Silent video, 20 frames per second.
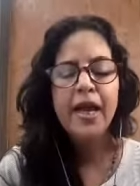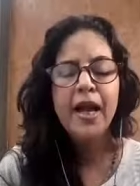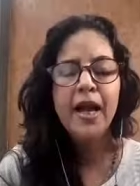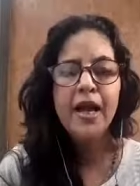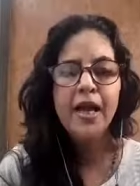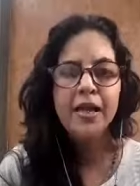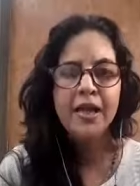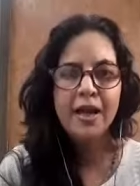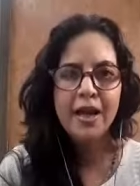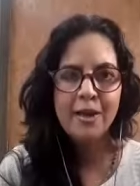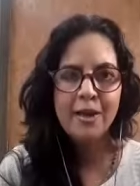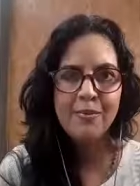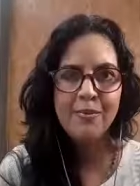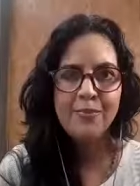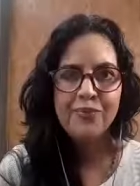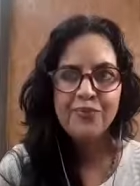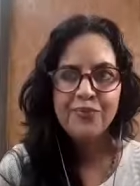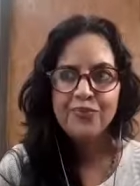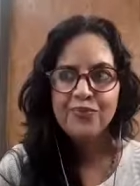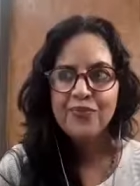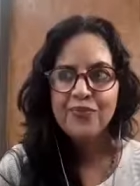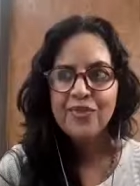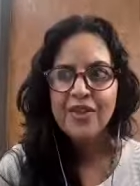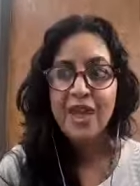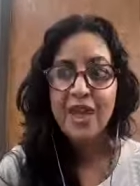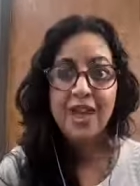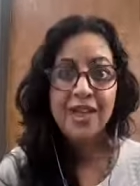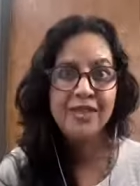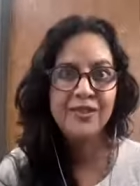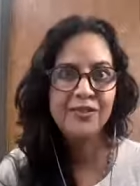I am
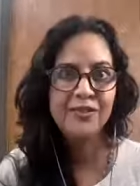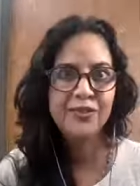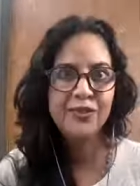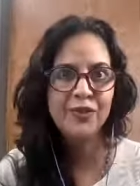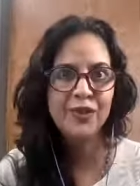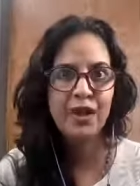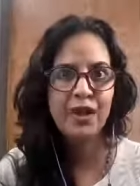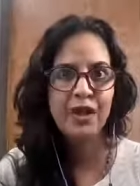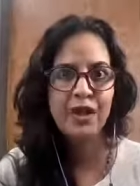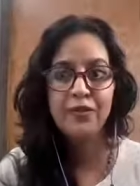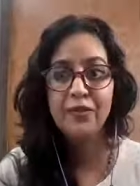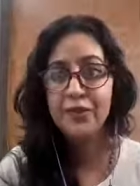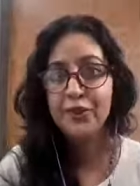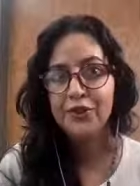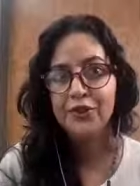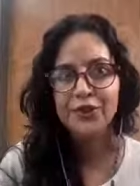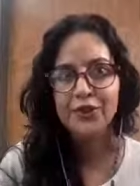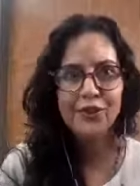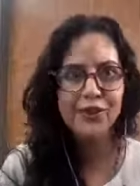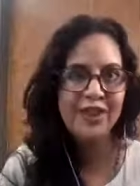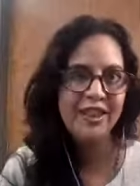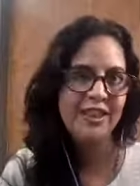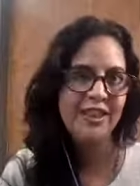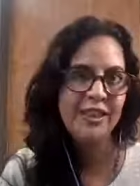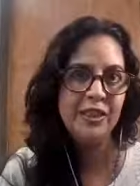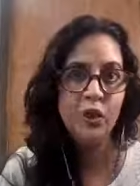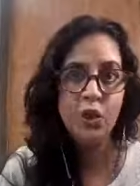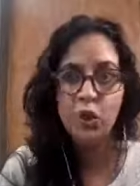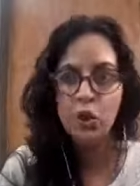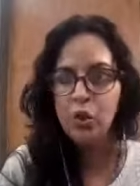kind of uh, frustrated,
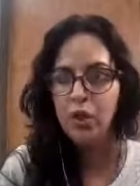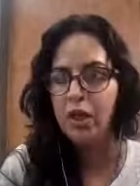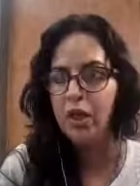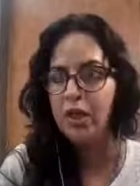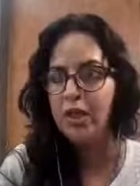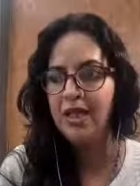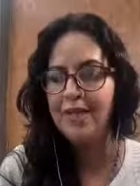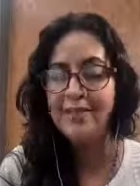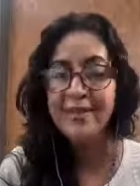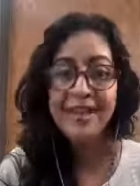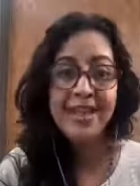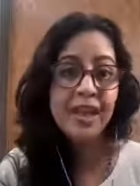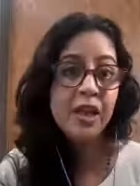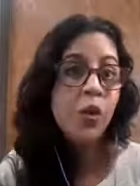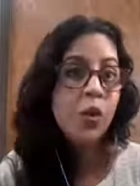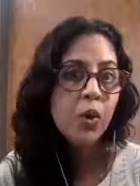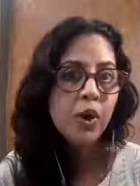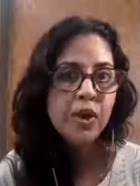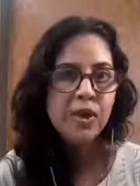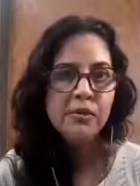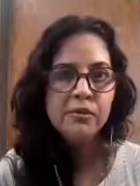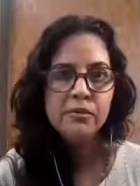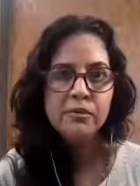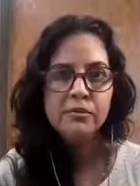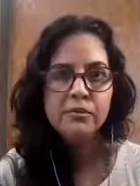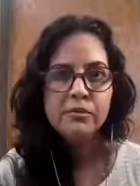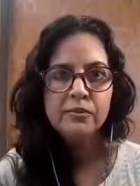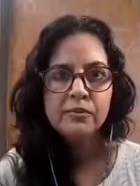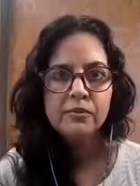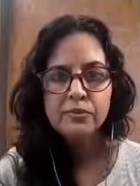or I am angry.
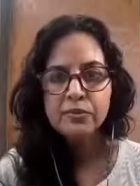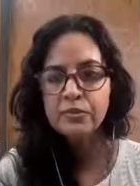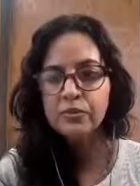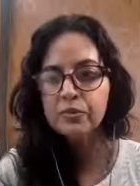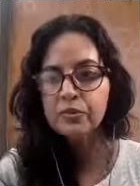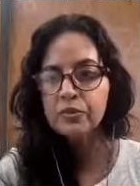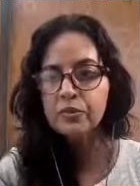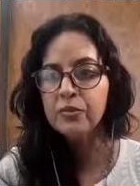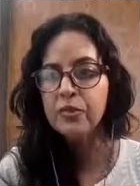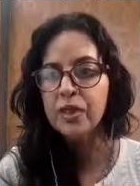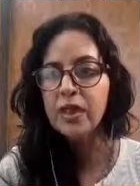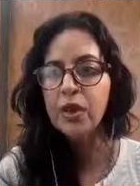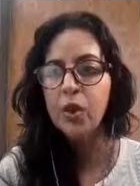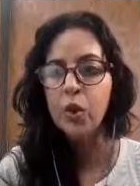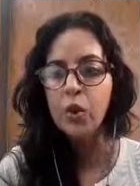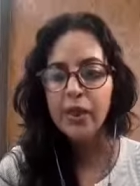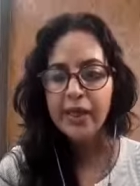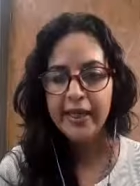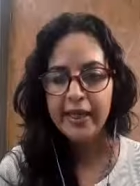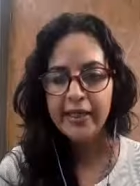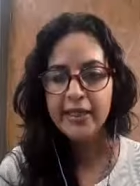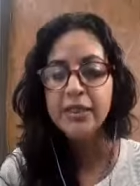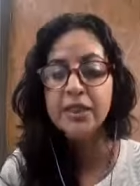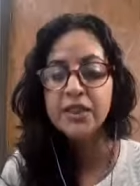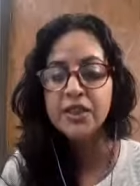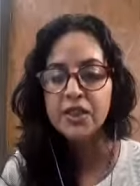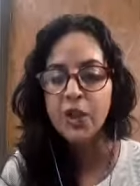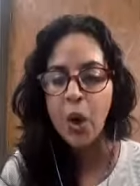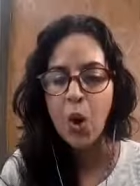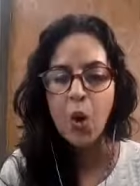Okay,
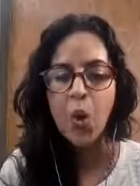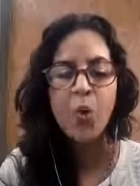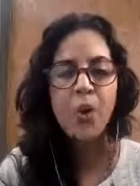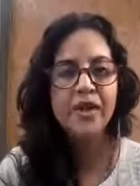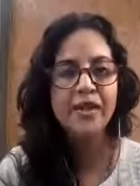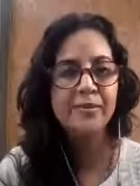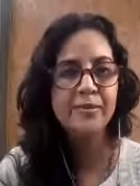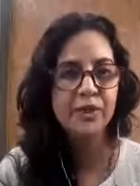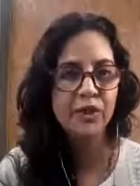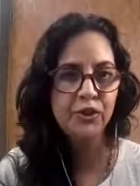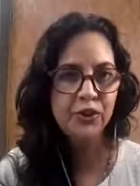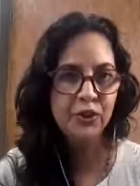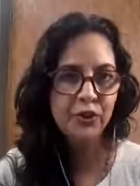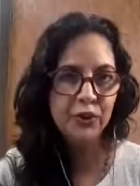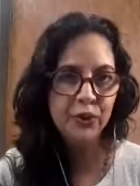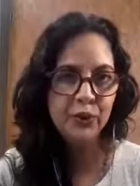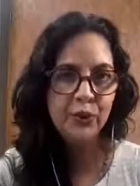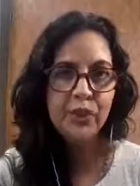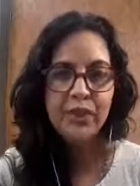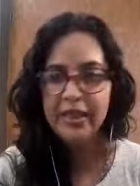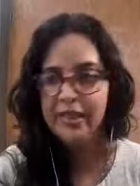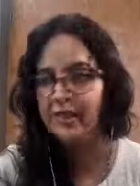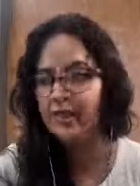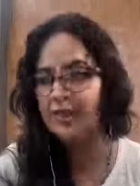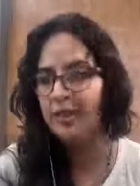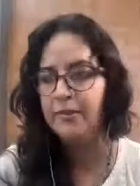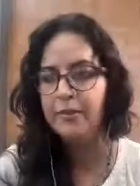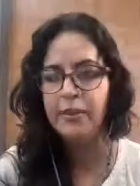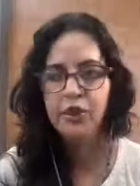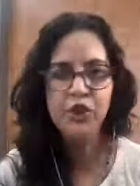so what I'm going to do is
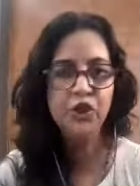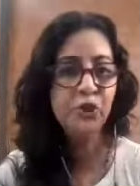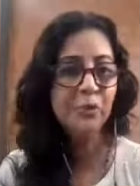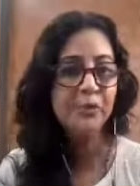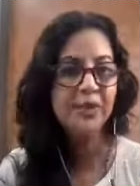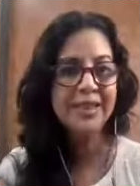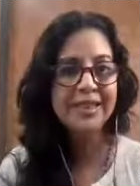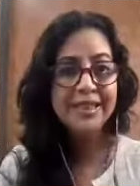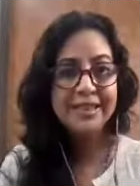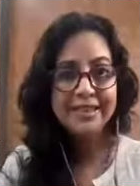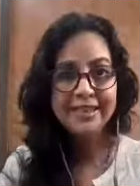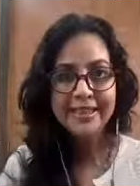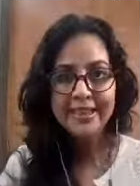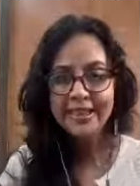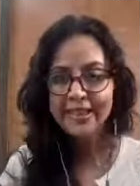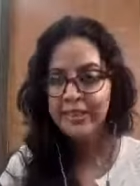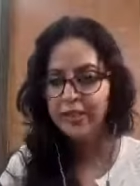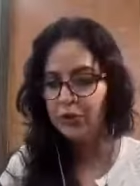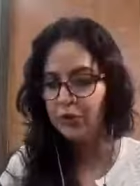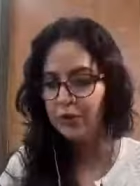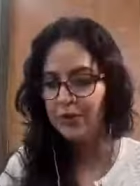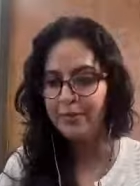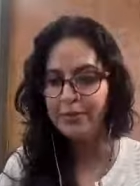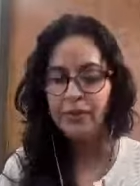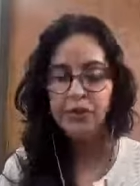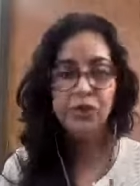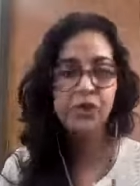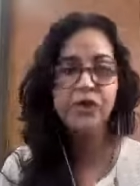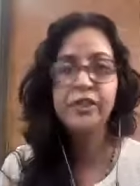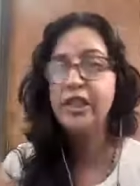I'm going to meditate, or I'm
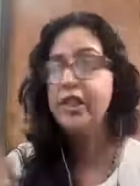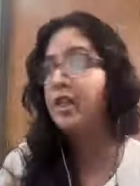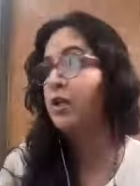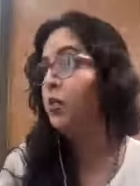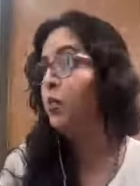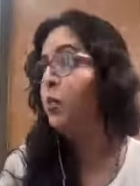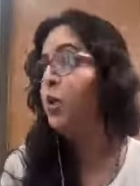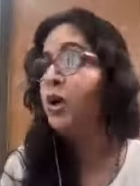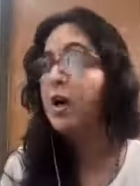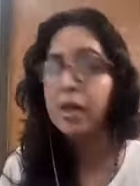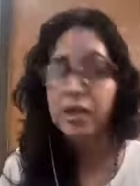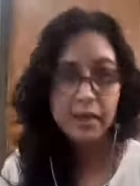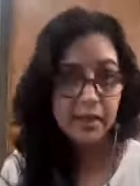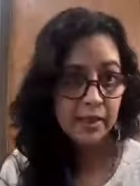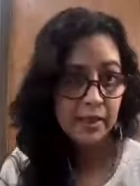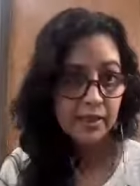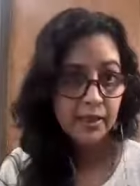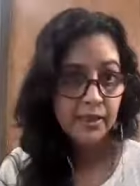going to take a walk,